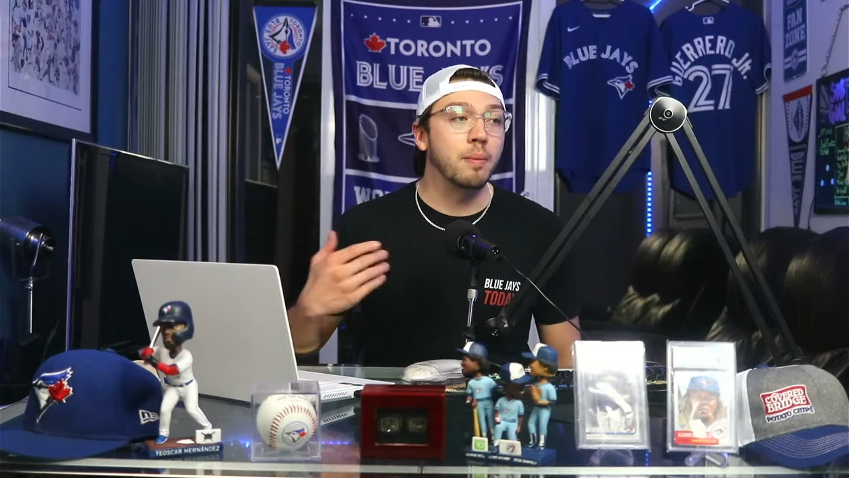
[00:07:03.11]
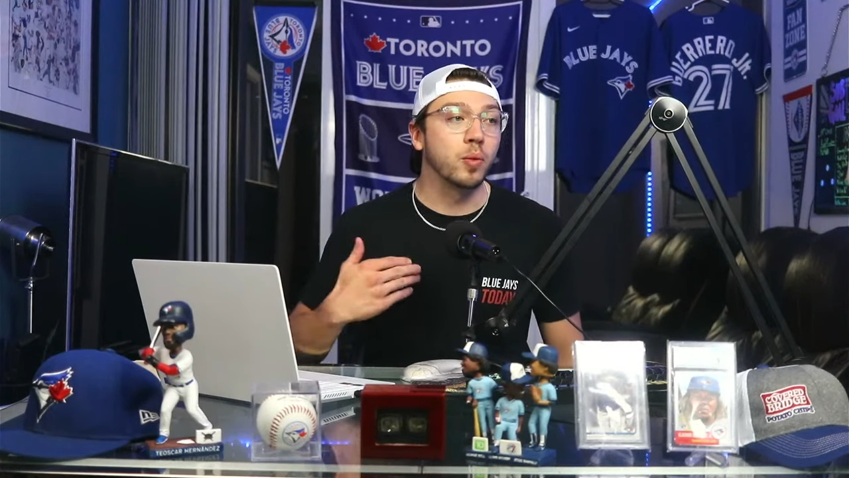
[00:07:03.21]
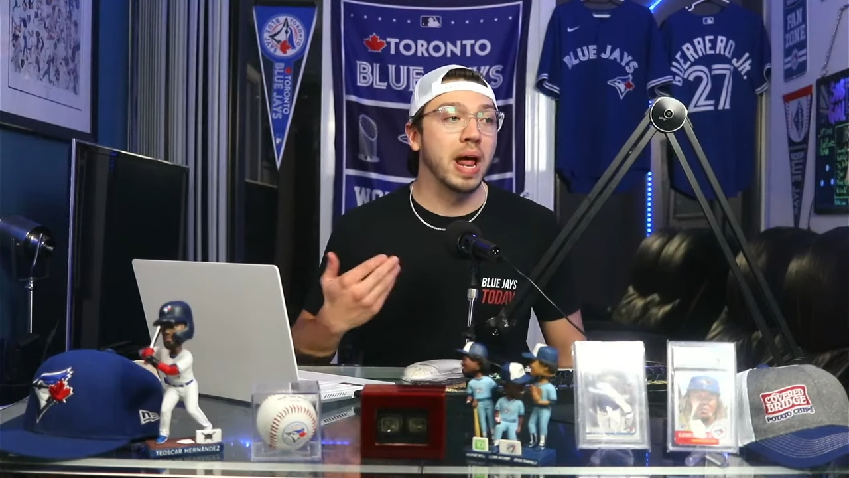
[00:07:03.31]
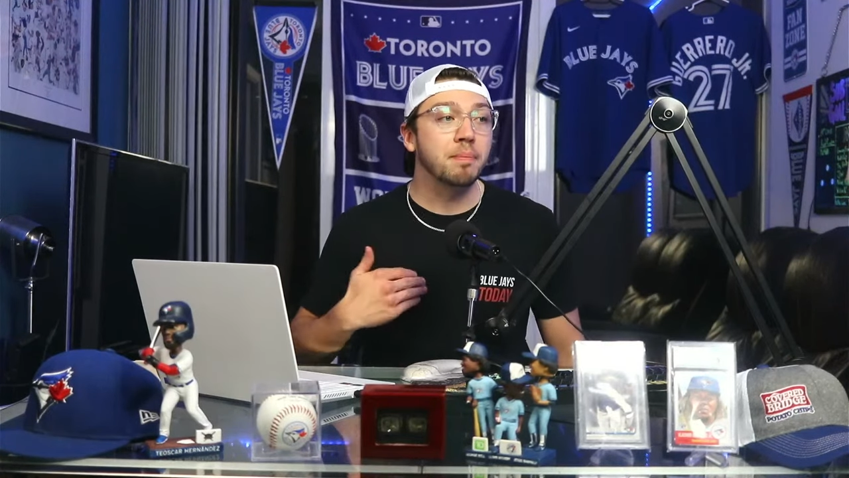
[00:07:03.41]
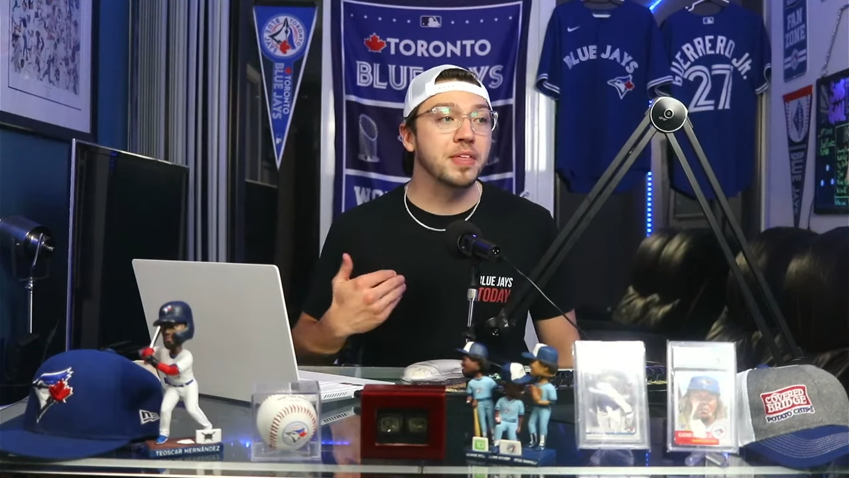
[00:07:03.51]

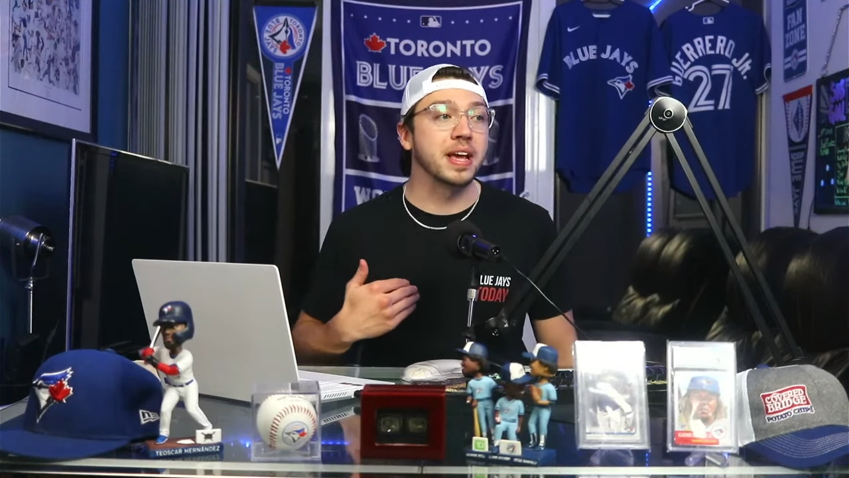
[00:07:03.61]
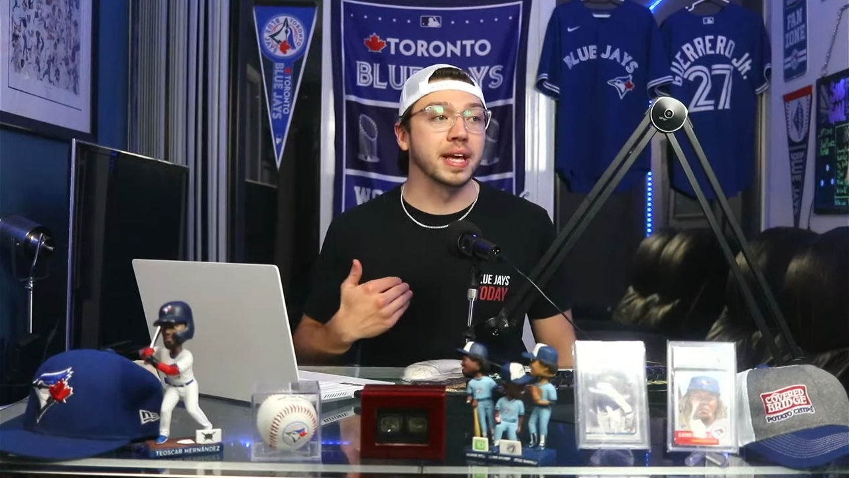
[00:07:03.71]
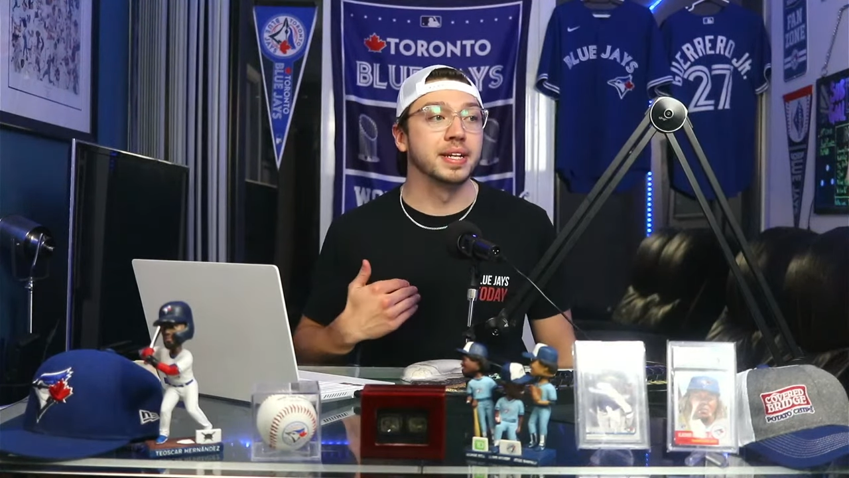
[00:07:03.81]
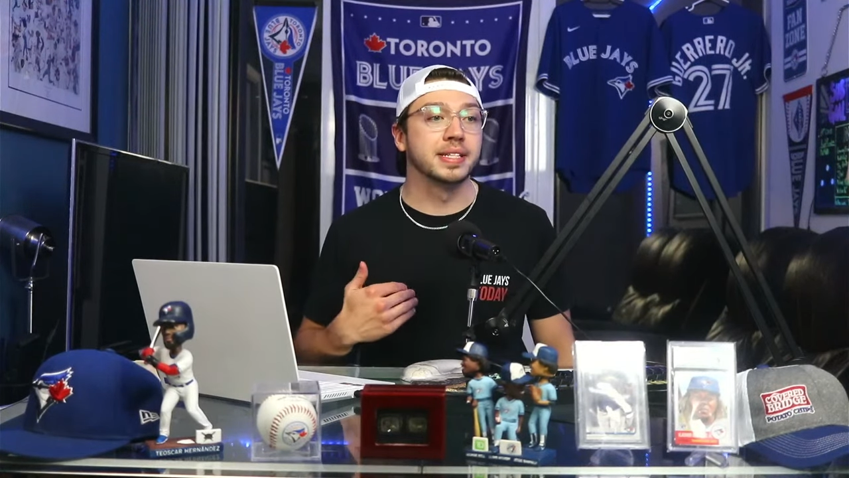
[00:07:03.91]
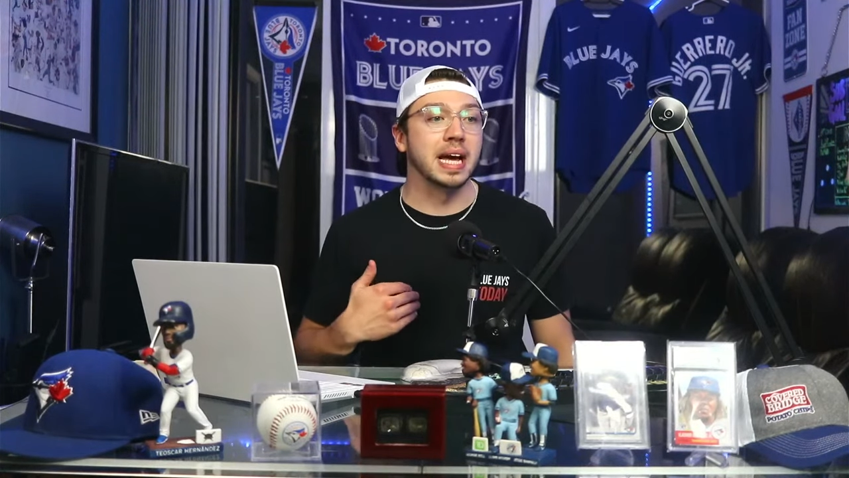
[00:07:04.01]
I'm
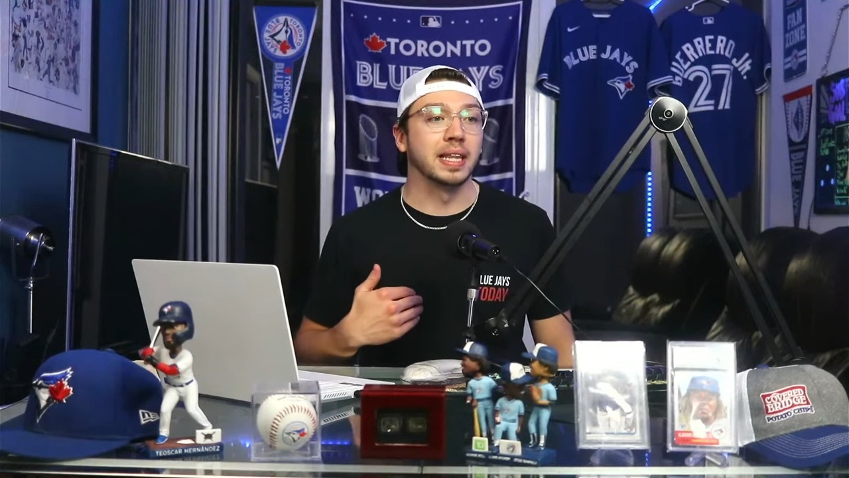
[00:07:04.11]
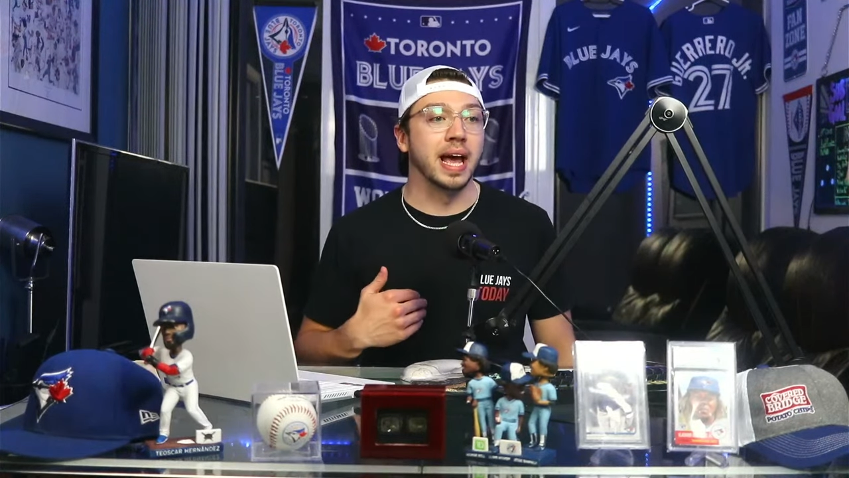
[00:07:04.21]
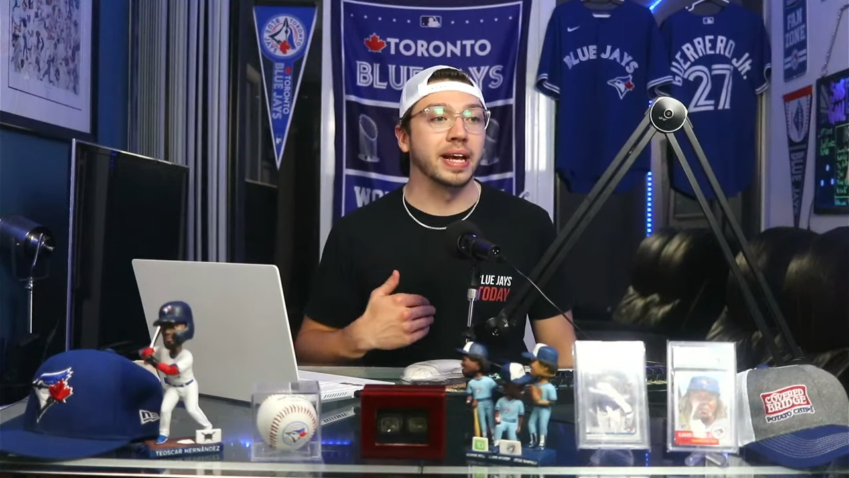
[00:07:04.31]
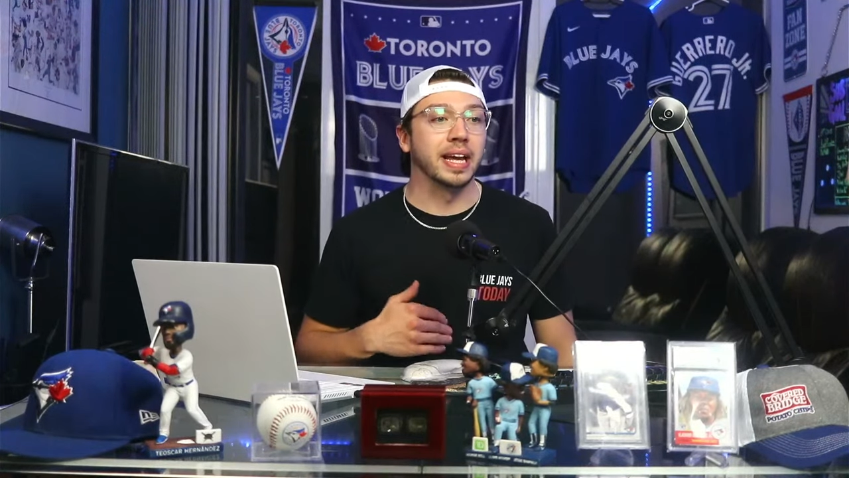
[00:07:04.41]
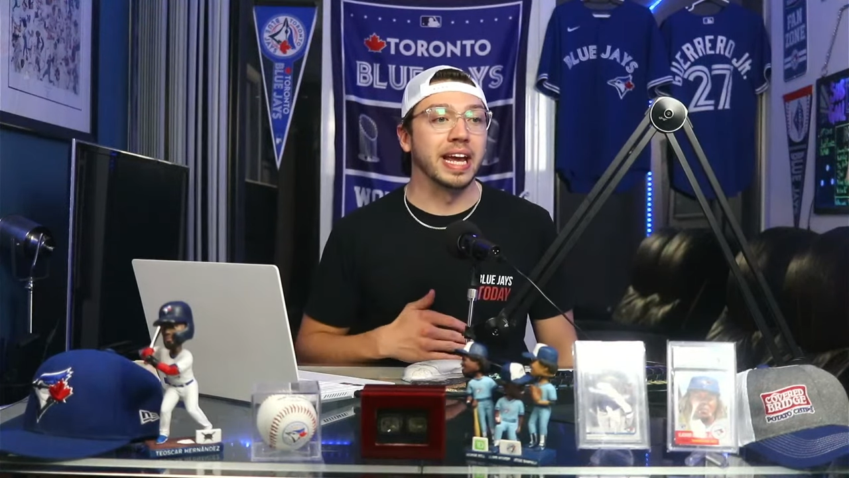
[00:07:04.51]
thinking is that,
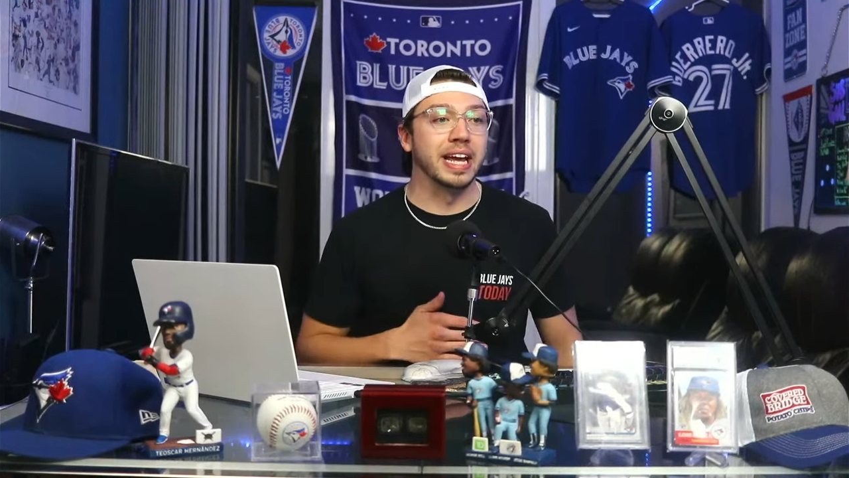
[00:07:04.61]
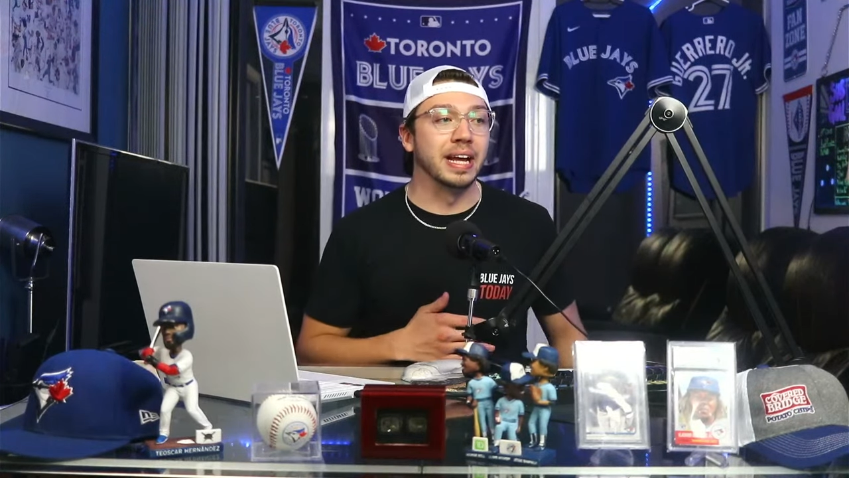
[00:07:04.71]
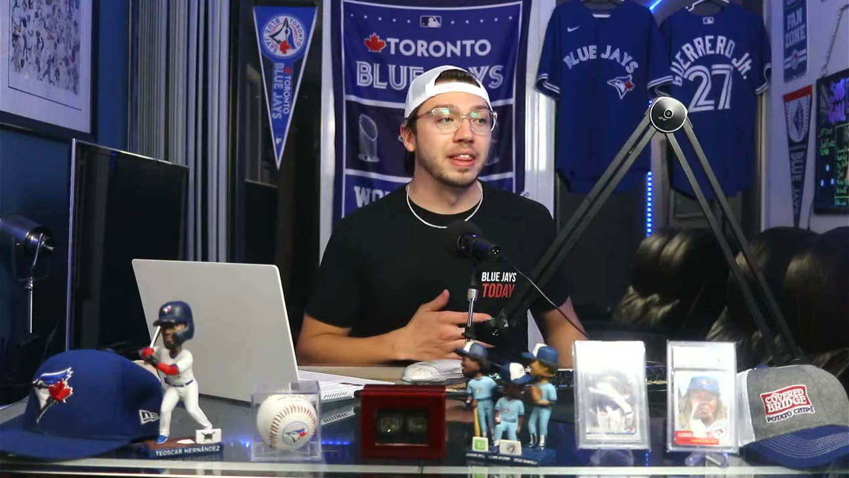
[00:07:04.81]
like,